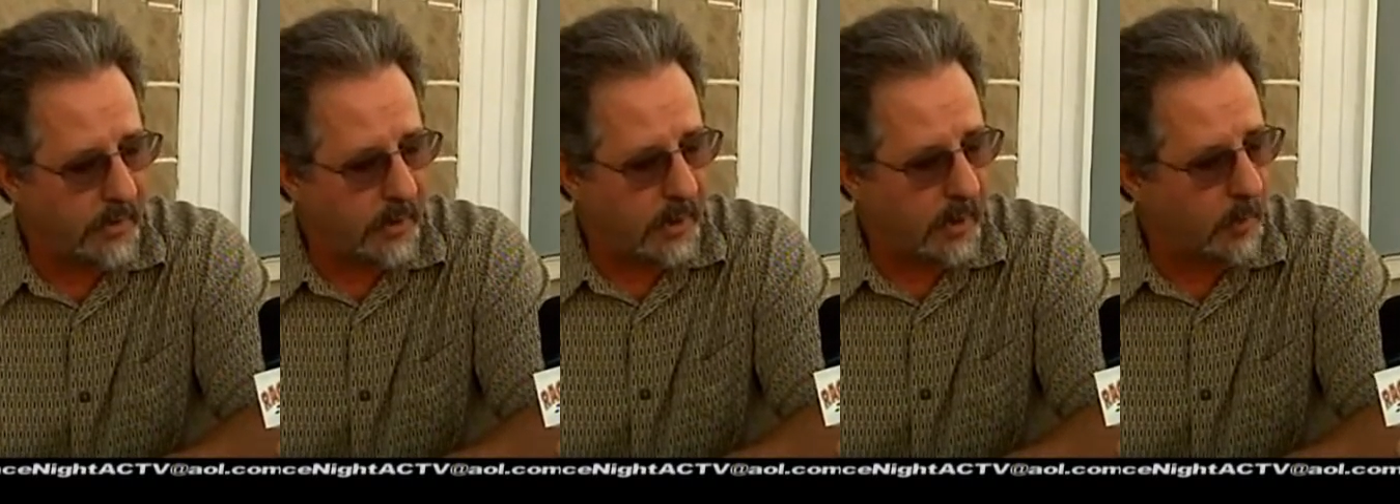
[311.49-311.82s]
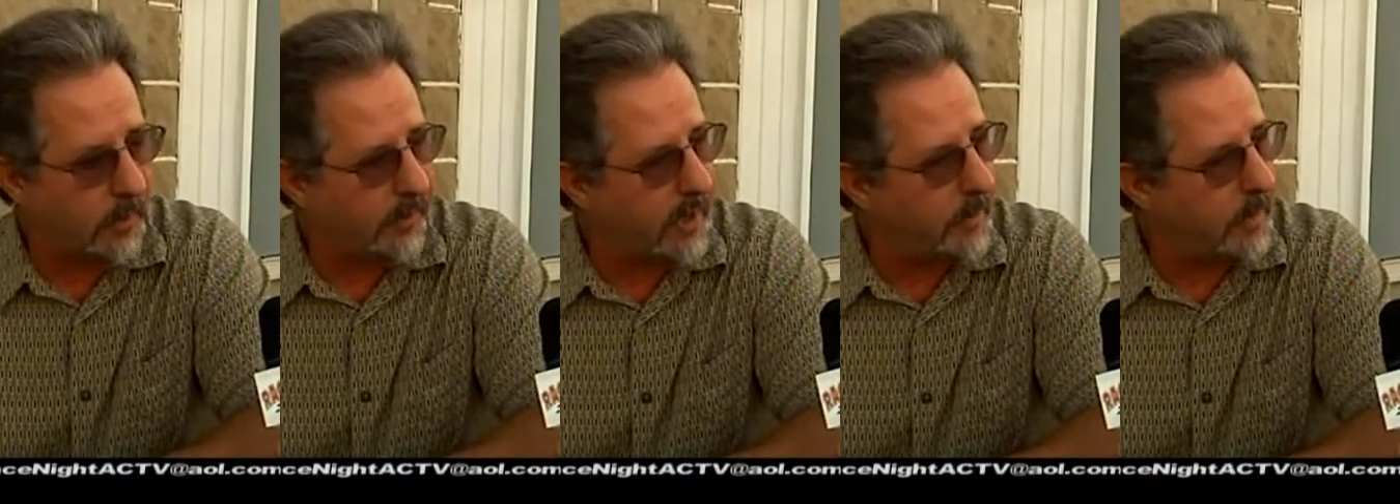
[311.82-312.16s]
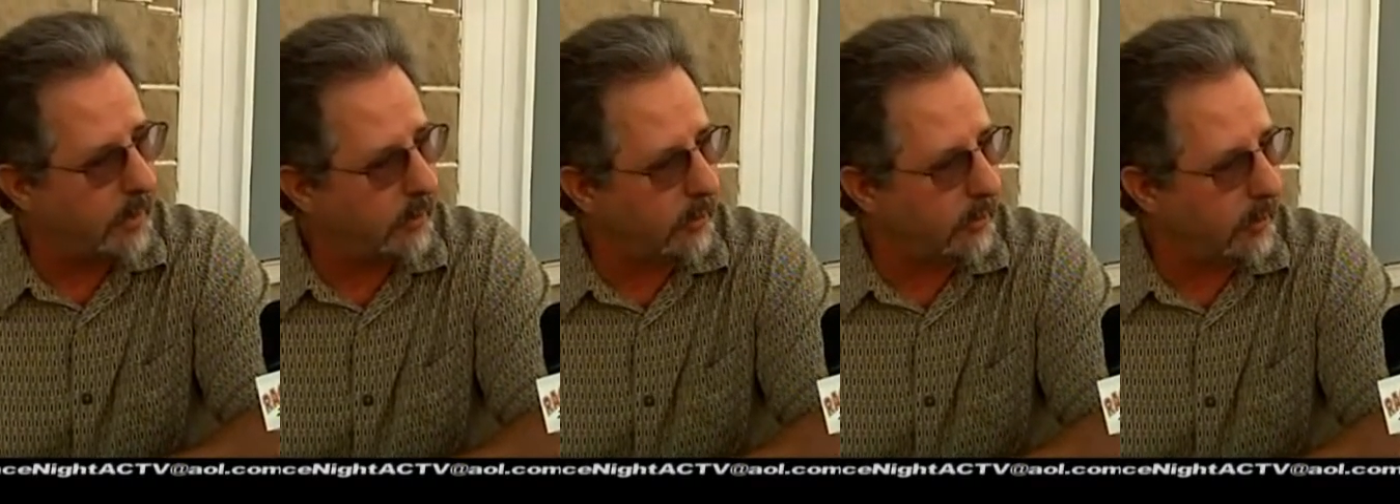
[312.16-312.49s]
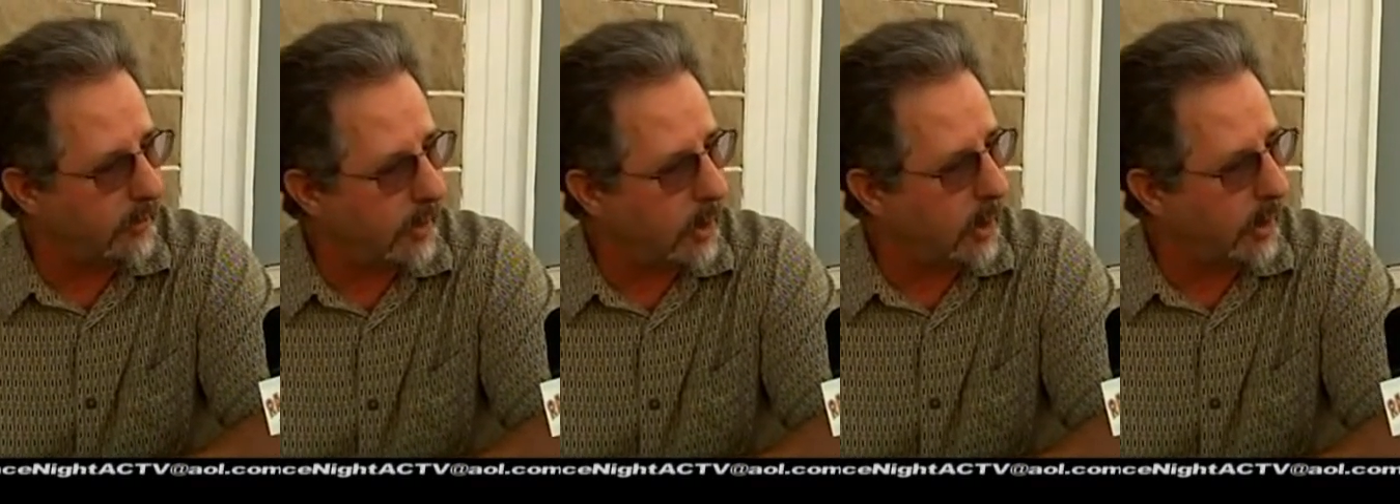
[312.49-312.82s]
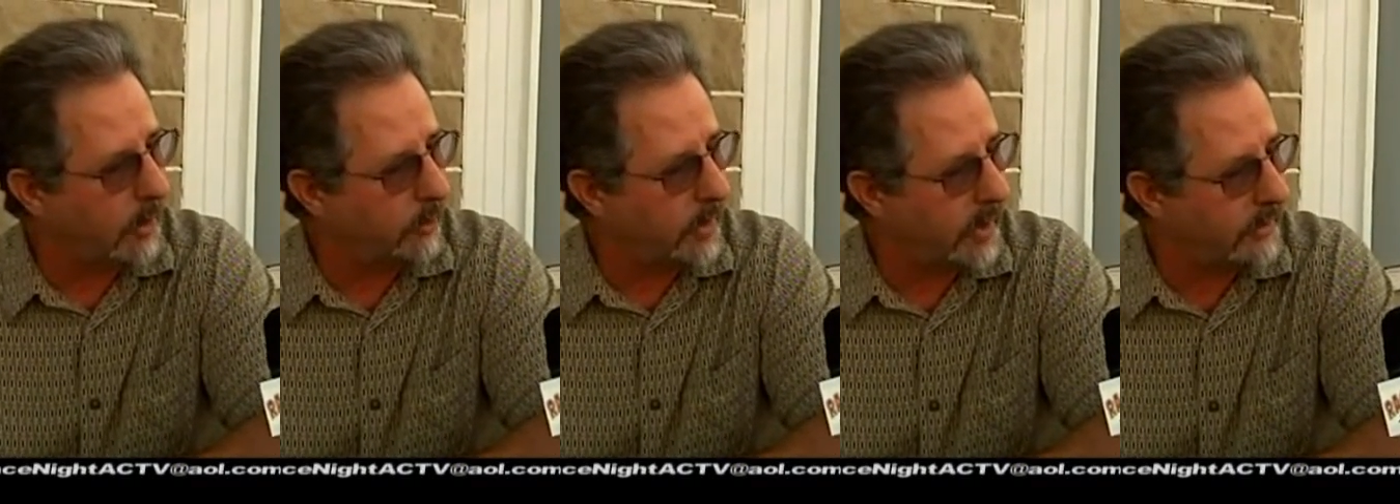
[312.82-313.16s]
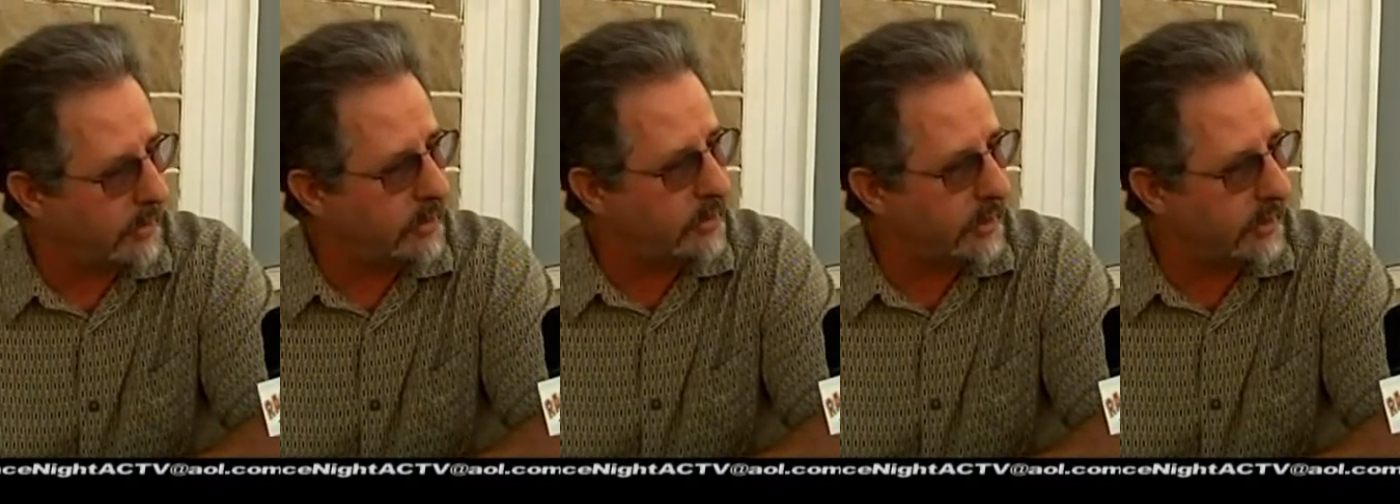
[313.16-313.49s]
with Emmett
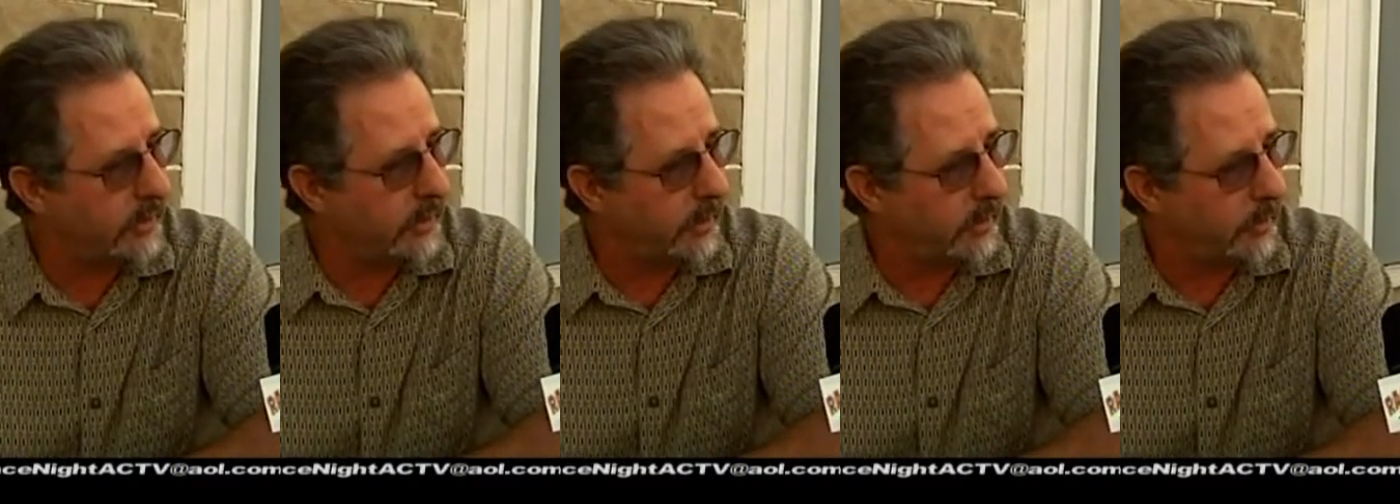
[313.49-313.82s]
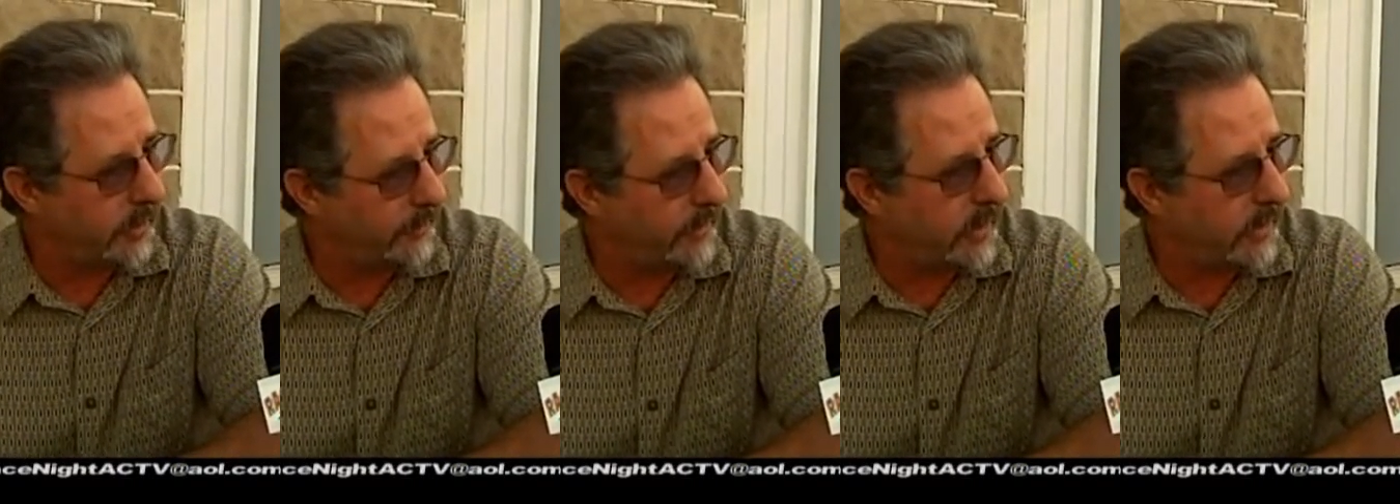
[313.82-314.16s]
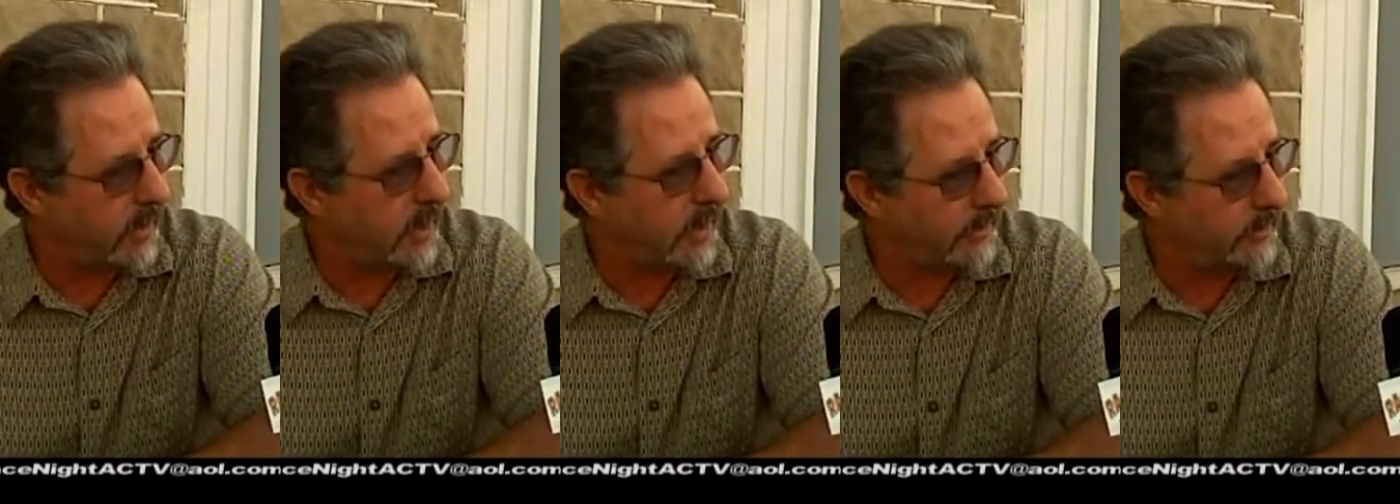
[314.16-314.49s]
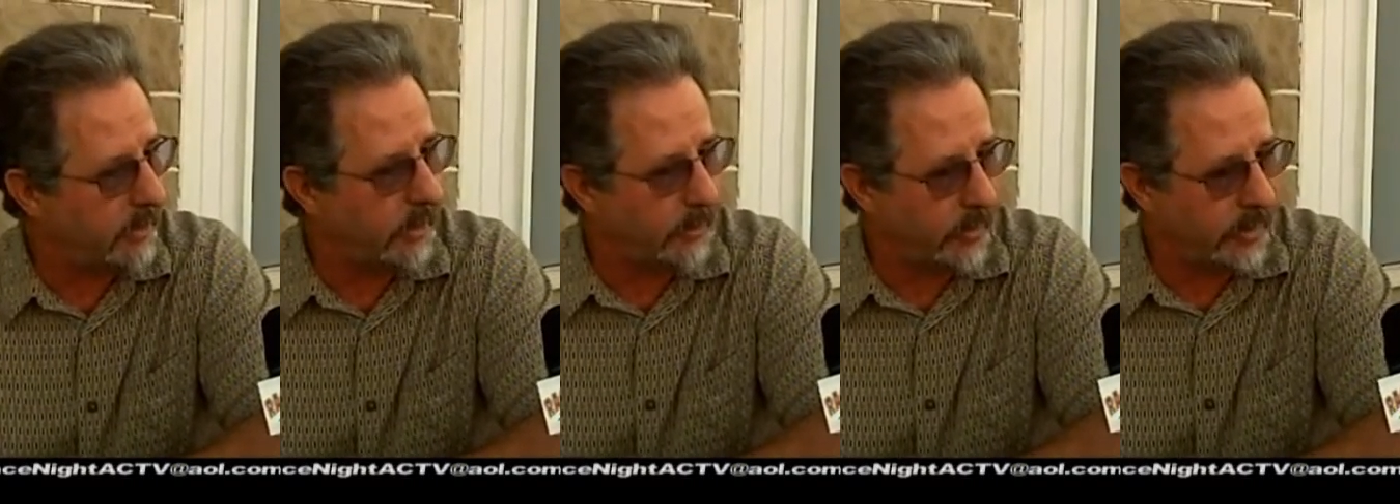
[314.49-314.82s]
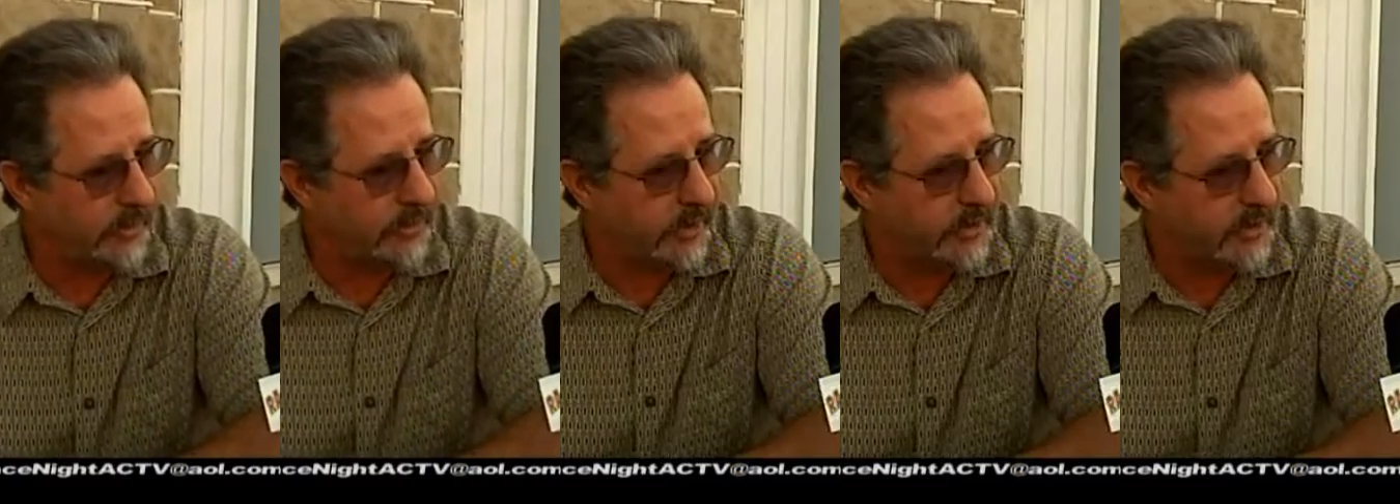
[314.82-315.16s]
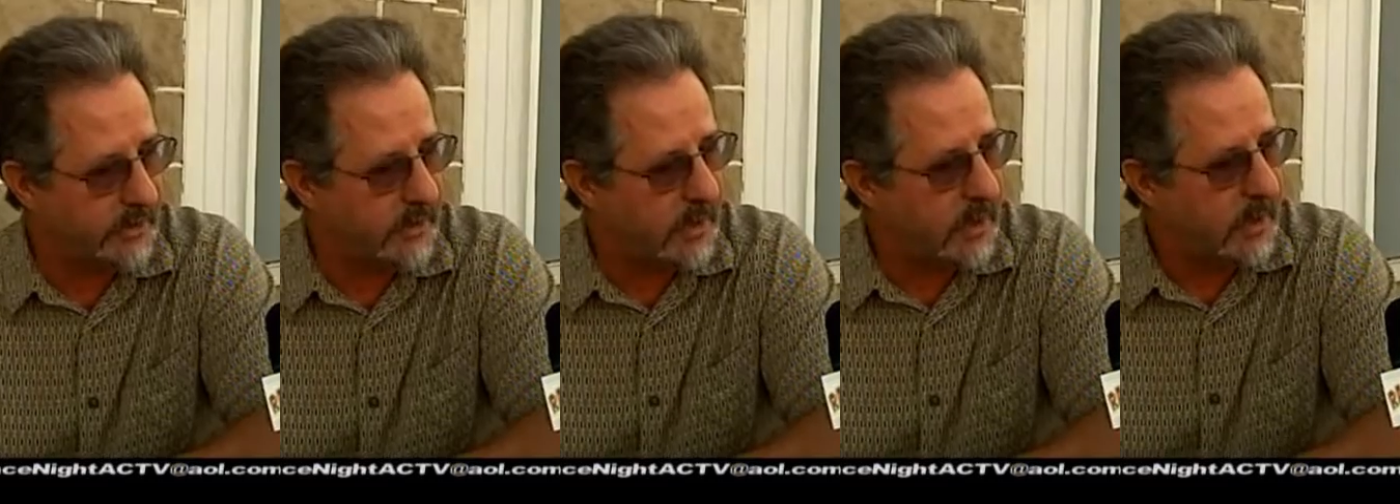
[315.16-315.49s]
regarding transitioning the 358 class into
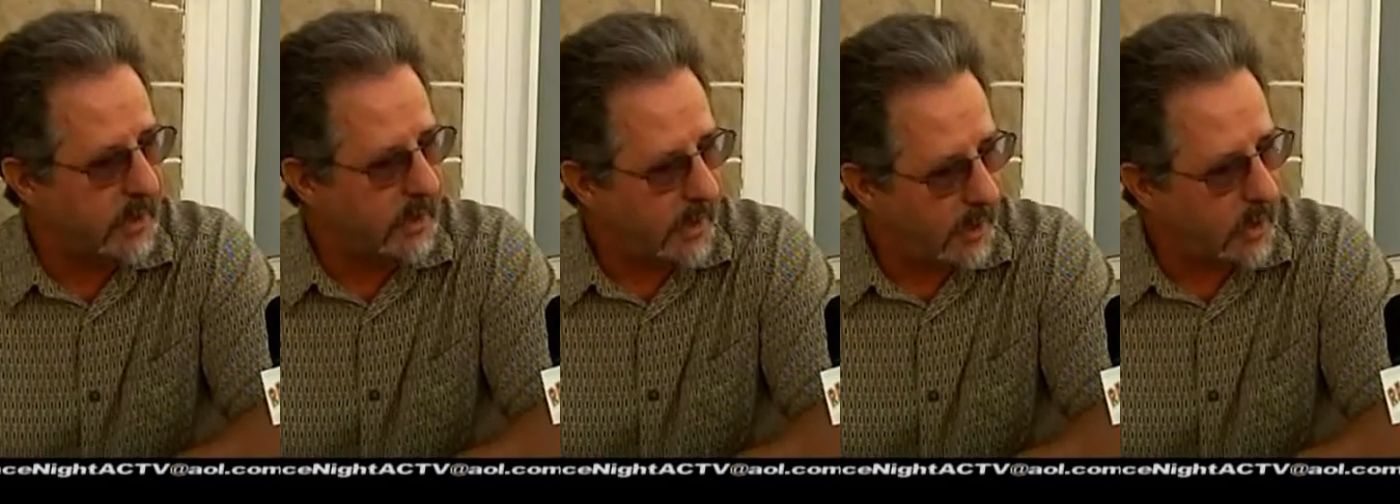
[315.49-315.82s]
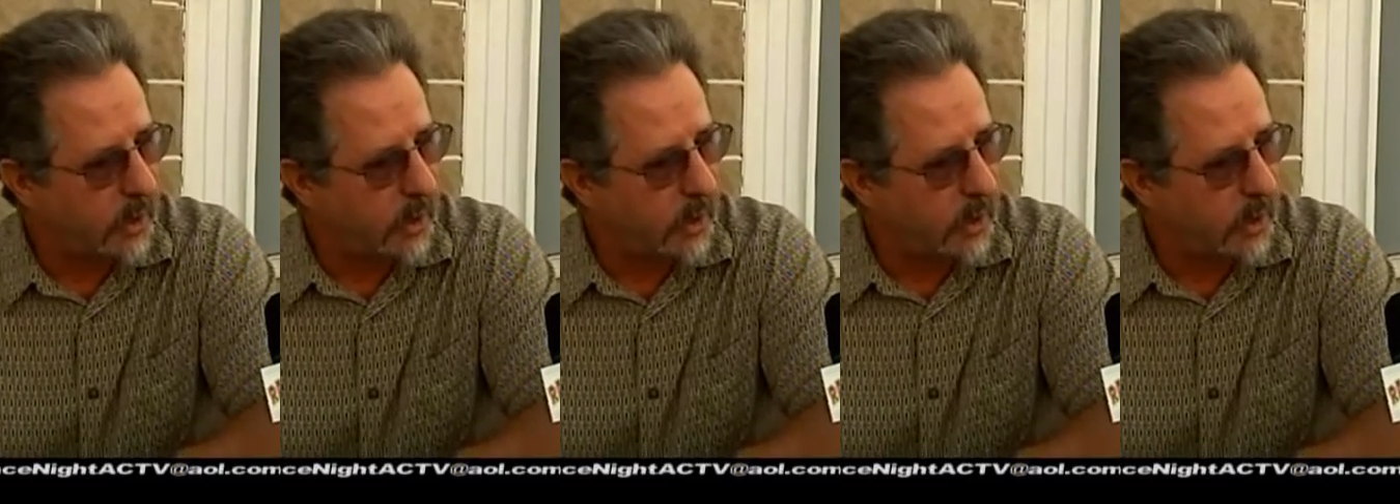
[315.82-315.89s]
360s.